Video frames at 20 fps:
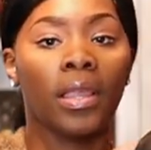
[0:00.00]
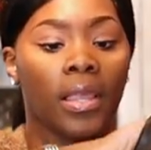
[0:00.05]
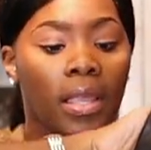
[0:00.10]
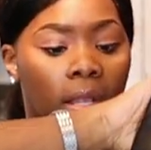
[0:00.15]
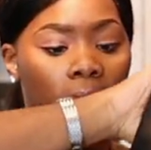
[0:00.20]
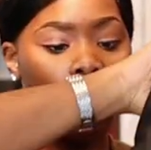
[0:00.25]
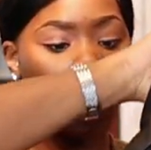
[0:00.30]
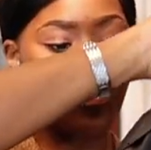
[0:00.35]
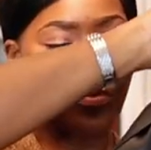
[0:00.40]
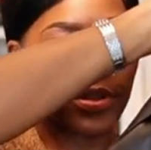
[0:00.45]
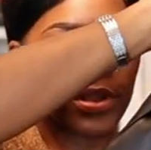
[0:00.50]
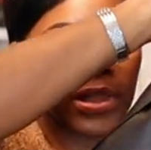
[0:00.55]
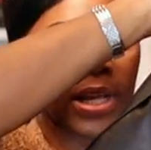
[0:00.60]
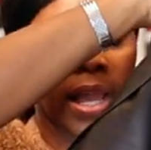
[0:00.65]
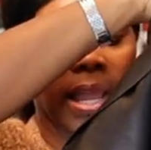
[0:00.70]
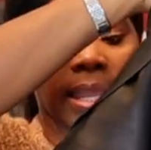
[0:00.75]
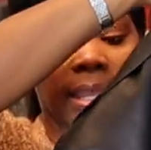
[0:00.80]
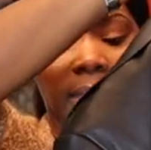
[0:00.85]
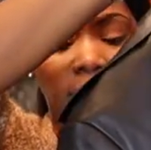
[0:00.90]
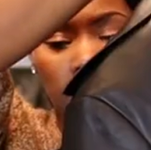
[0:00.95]
an
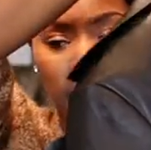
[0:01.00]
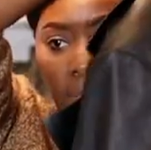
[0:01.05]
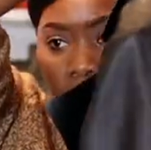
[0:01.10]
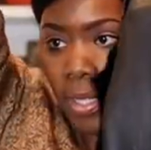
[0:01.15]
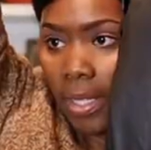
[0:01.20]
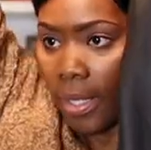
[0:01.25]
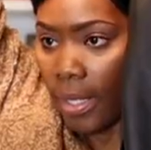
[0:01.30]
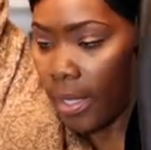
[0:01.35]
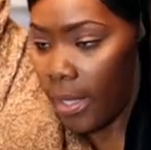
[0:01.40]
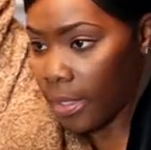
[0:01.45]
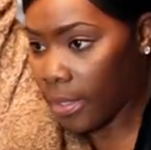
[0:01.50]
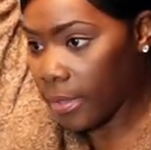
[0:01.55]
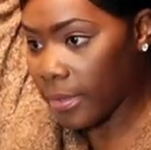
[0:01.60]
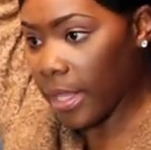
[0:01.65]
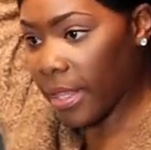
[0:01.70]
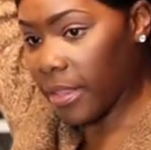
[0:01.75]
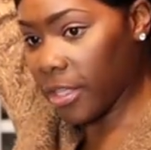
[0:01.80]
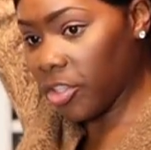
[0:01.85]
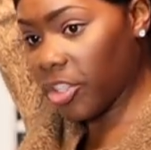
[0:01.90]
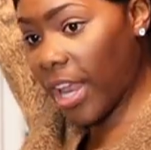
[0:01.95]
oversized uh,
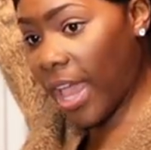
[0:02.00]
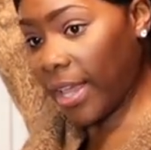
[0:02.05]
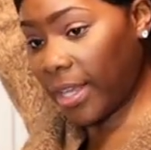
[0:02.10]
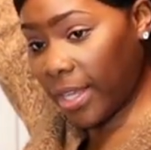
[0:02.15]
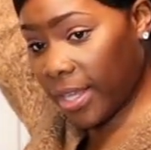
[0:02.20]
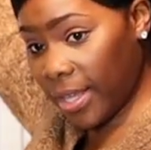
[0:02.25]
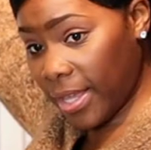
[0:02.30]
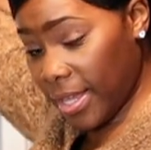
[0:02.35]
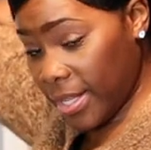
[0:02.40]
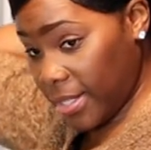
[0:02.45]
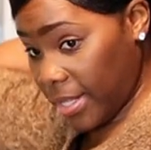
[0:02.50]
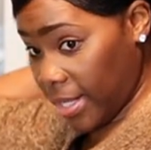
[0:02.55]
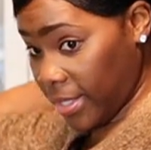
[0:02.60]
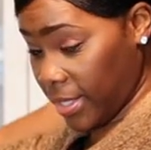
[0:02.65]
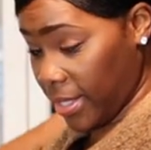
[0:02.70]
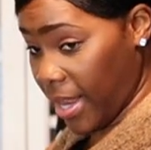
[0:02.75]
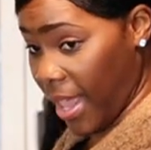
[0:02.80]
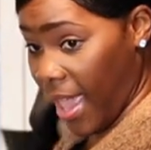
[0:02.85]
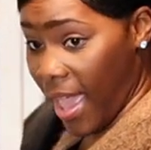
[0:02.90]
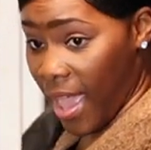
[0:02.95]
leather jacket. It
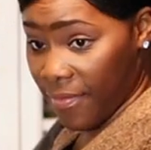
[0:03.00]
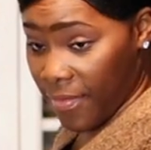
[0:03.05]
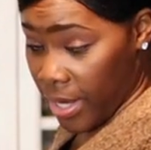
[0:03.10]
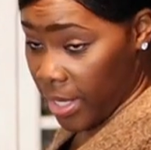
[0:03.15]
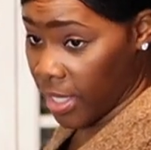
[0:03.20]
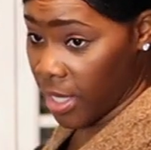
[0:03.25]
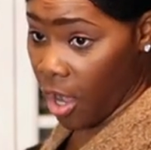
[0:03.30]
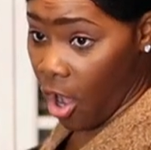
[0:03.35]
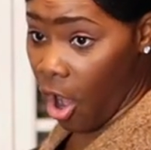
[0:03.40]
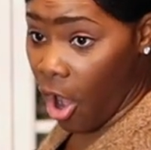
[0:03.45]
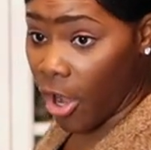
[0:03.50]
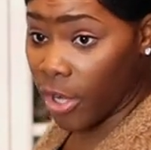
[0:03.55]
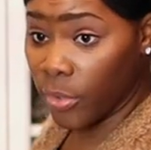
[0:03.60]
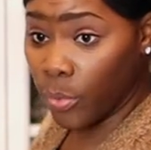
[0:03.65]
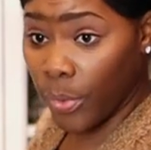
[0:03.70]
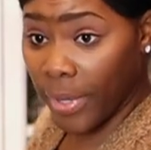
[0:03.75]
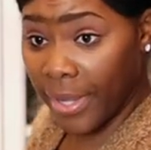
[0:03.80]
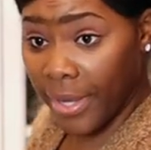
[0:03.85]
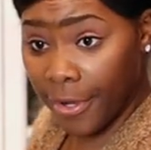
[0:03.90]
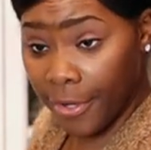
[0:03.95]
doesn't have any
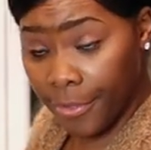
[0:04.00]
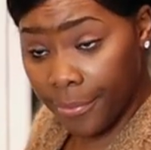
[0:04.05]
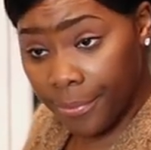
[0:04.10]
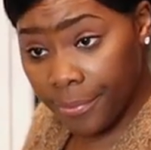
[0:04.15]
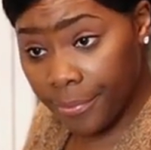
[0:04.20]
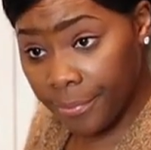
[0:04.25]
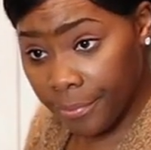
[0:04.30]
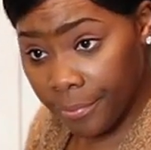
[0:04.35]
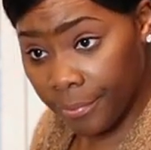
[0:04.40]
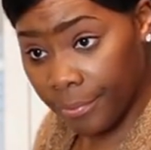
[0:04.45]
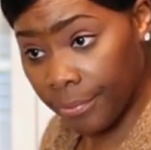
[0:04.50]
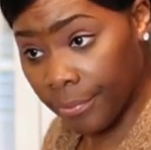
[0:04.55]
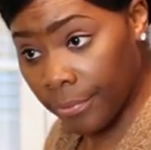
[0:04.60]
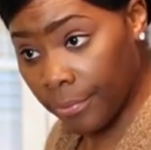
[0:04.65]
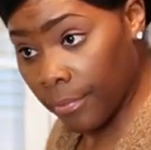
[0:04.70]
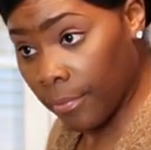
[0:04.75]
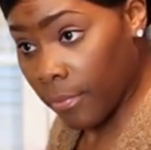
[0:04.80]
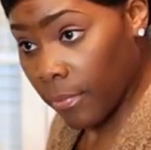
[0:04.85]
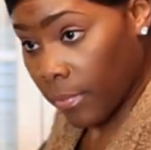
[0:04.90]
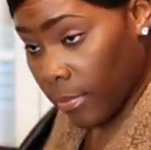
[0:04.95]
hardware,
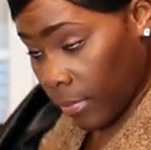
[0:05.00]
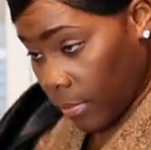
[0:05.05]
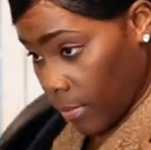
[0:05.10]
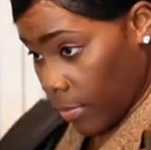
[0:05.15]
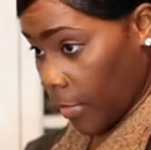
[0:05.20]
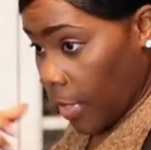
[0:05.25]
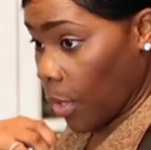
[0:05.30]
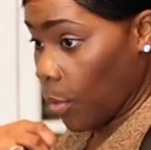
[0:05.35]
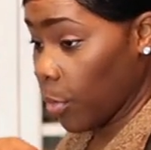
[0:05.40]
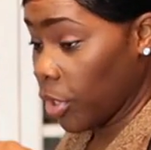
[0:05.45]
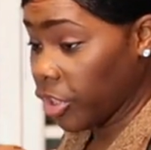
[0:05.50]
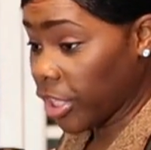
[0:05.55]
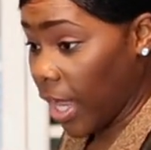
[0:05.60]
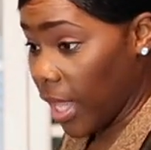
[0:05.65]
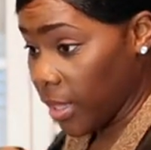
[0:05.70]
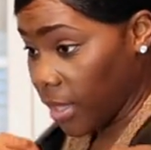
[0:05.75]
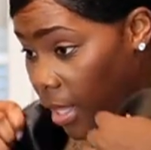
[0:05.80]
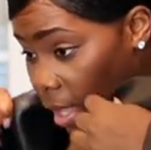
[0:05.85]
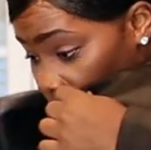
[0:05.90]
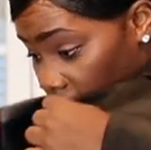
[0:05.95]
which
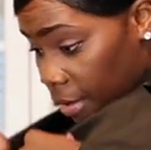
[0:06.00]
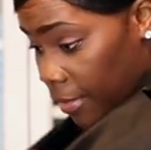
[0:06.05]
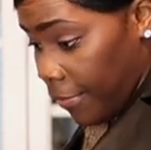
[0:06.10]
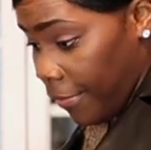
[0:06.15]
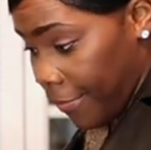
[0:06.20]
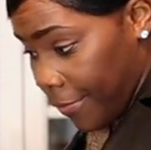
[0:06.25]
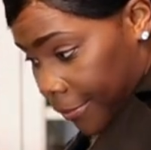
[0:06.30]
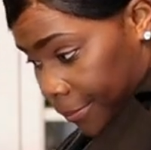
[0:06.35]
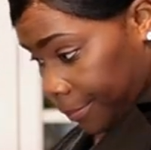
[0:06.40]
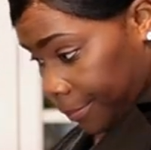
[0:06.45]
I love.